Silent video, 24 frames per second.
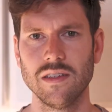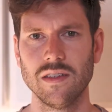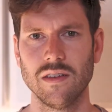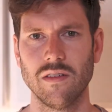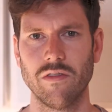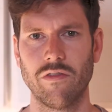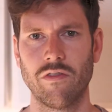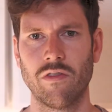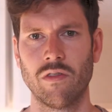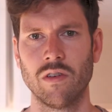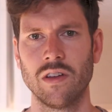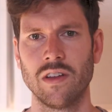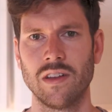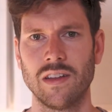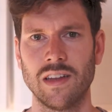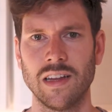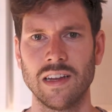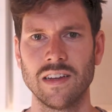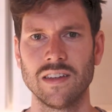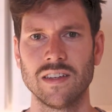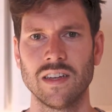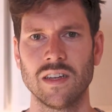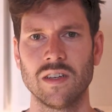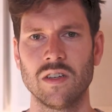for the
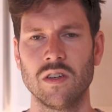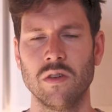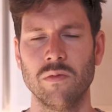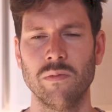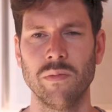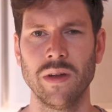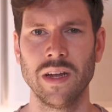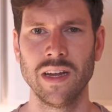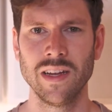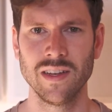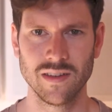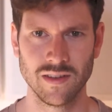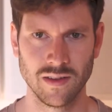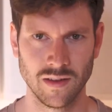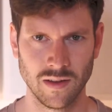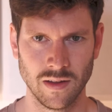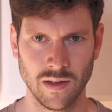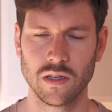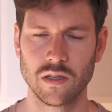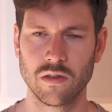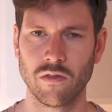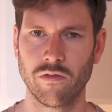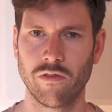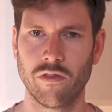things that you made.
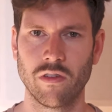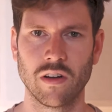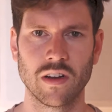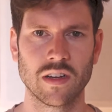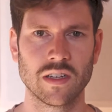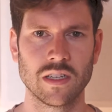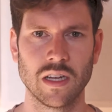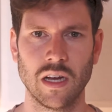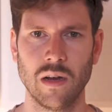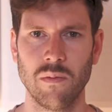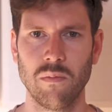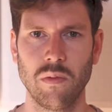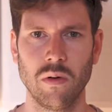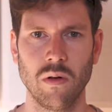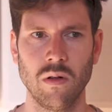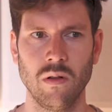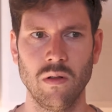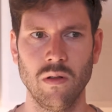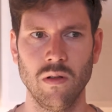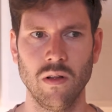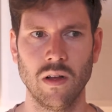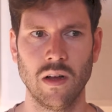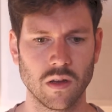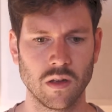So for
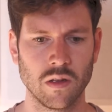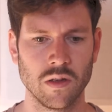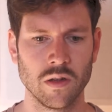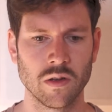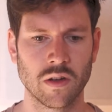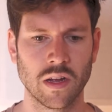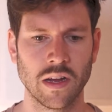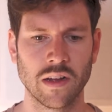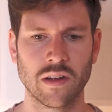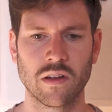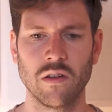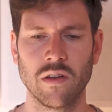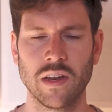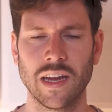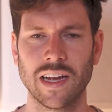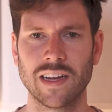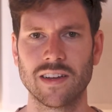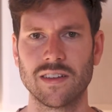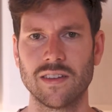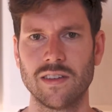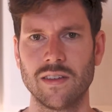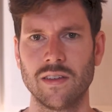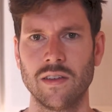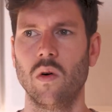example, you can
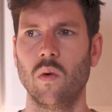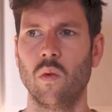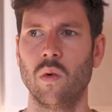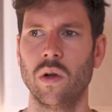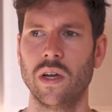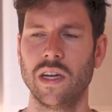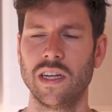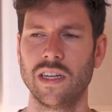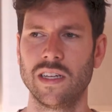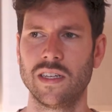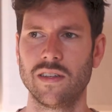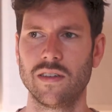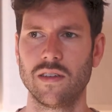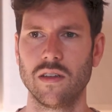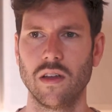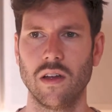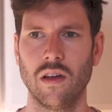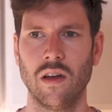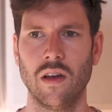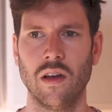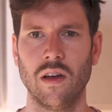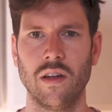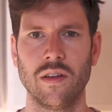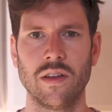connect with
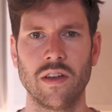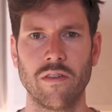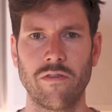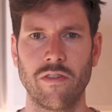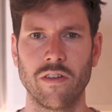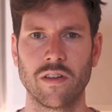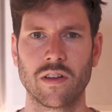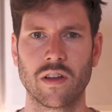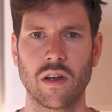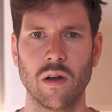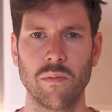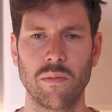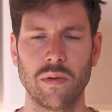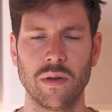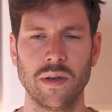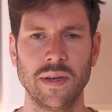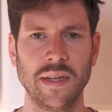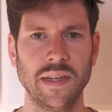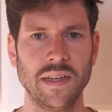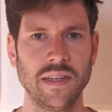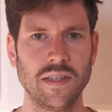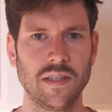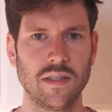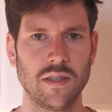different
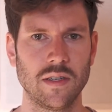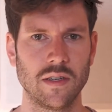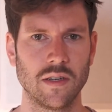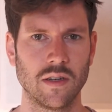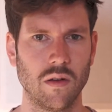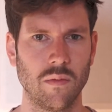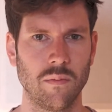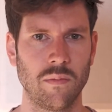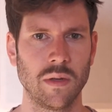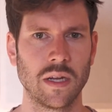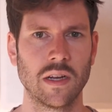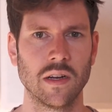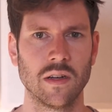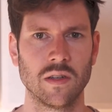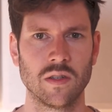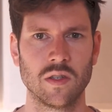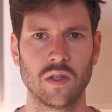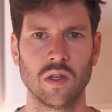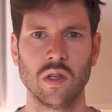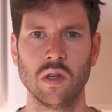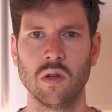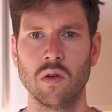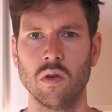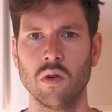companies
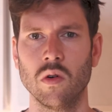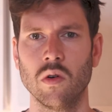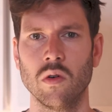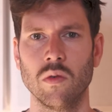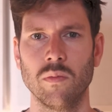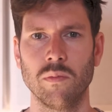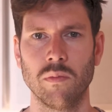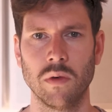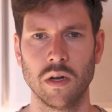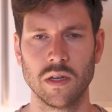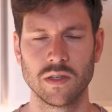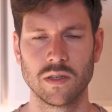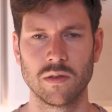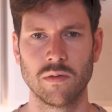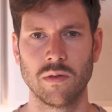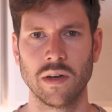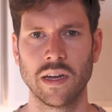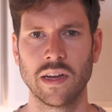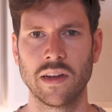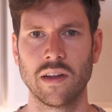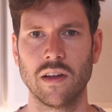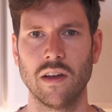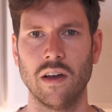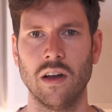because you're
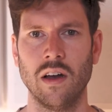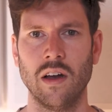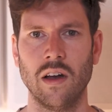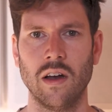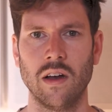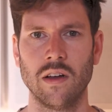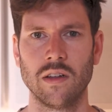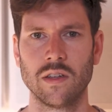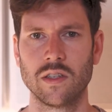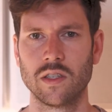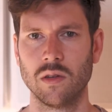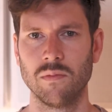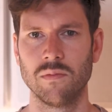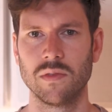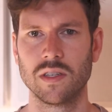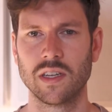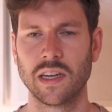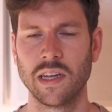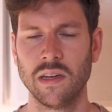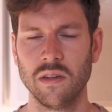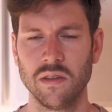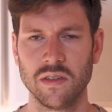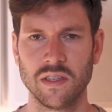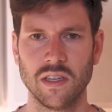mastering some
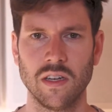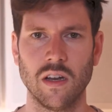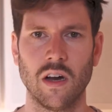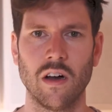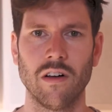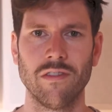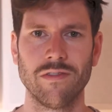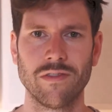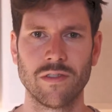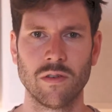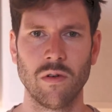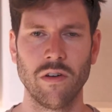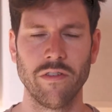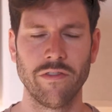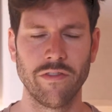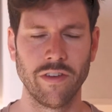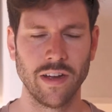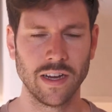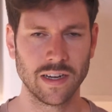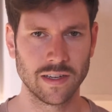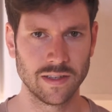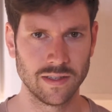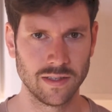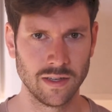skills in After
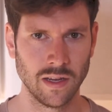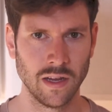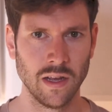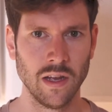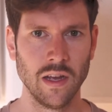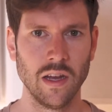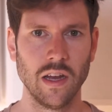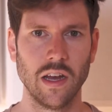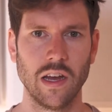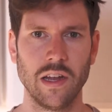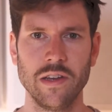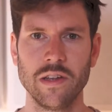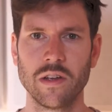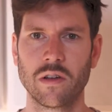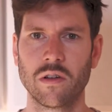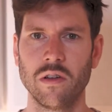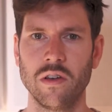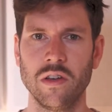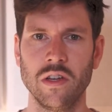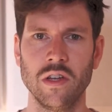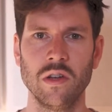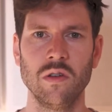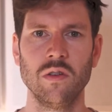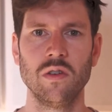Effects, and you
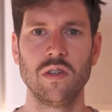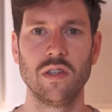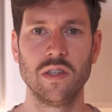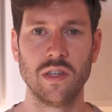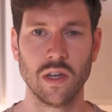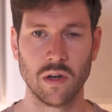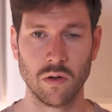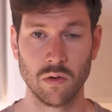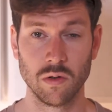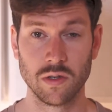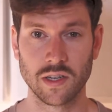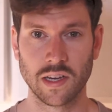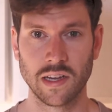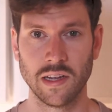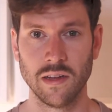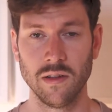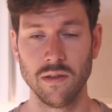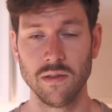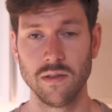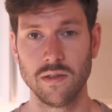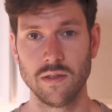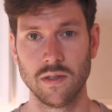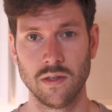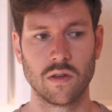can use those
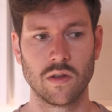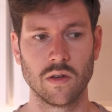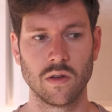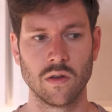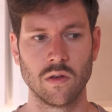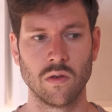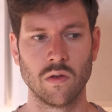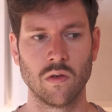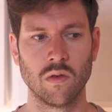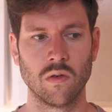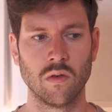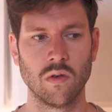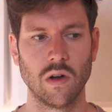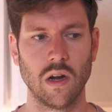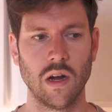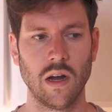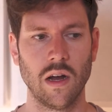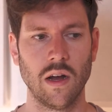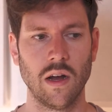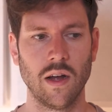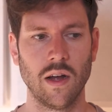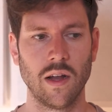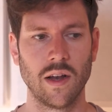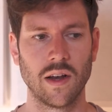skills to
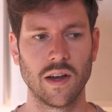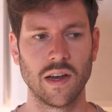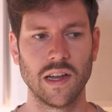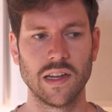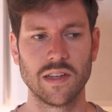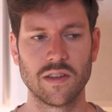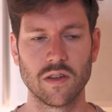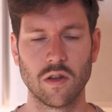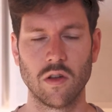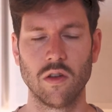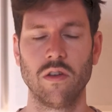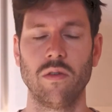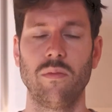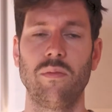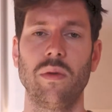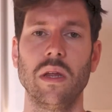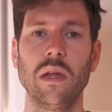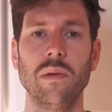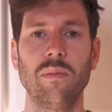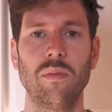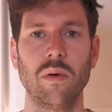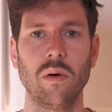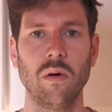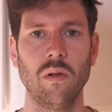let other
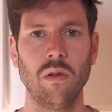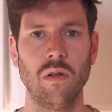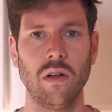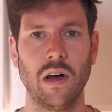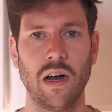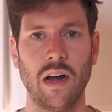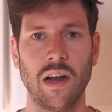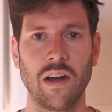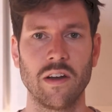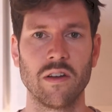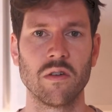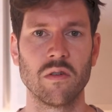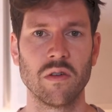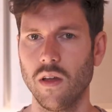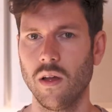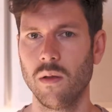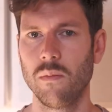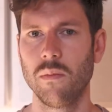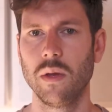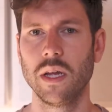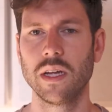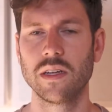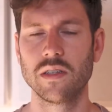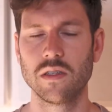people hire you
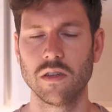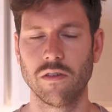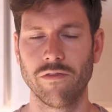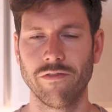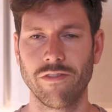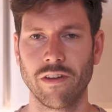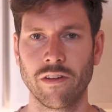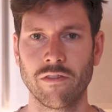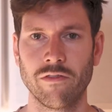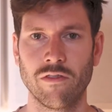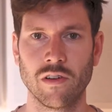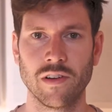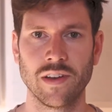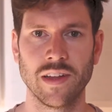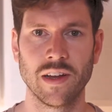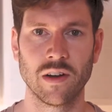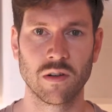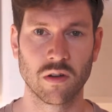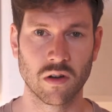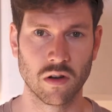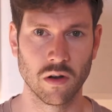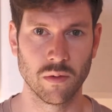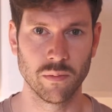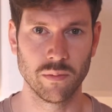and make something for
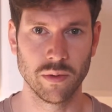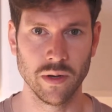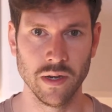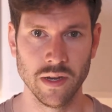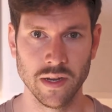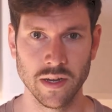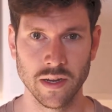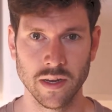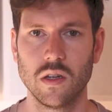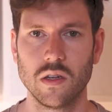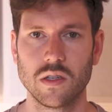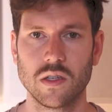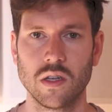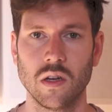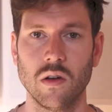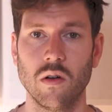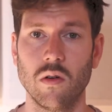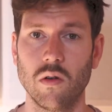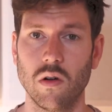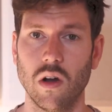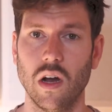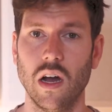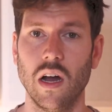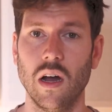their company.
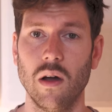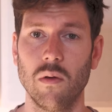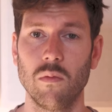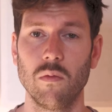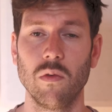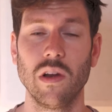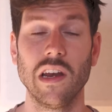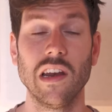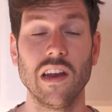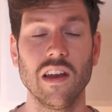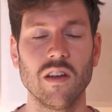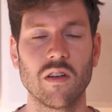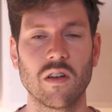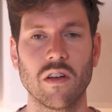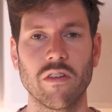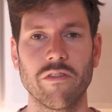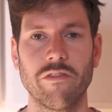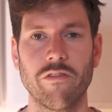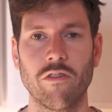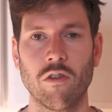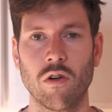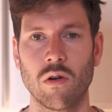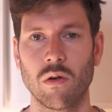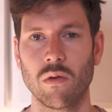So I'm really looking
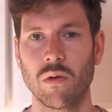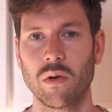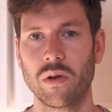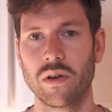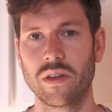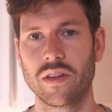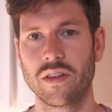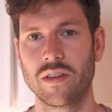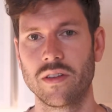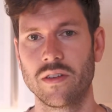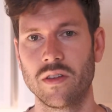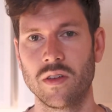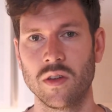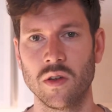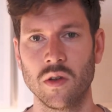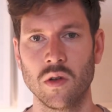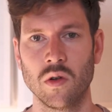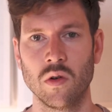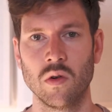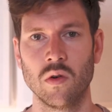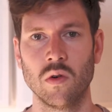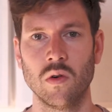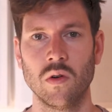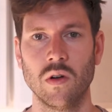forward
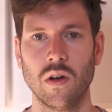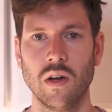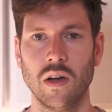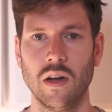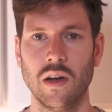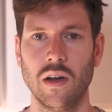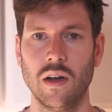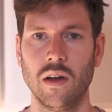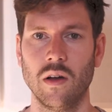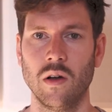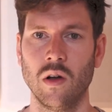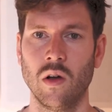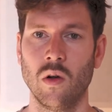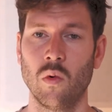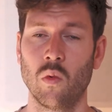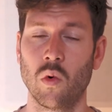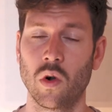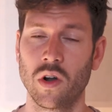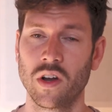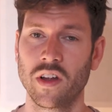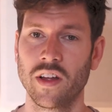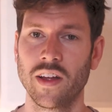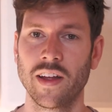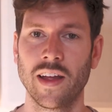to
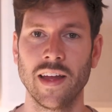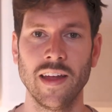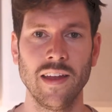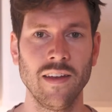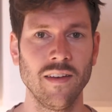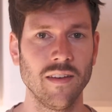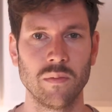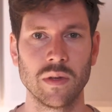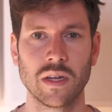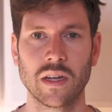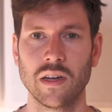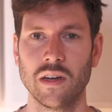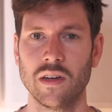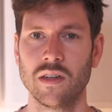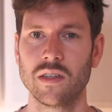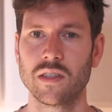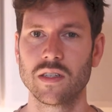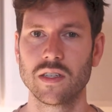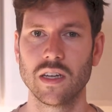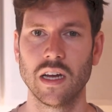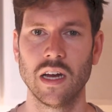work again, because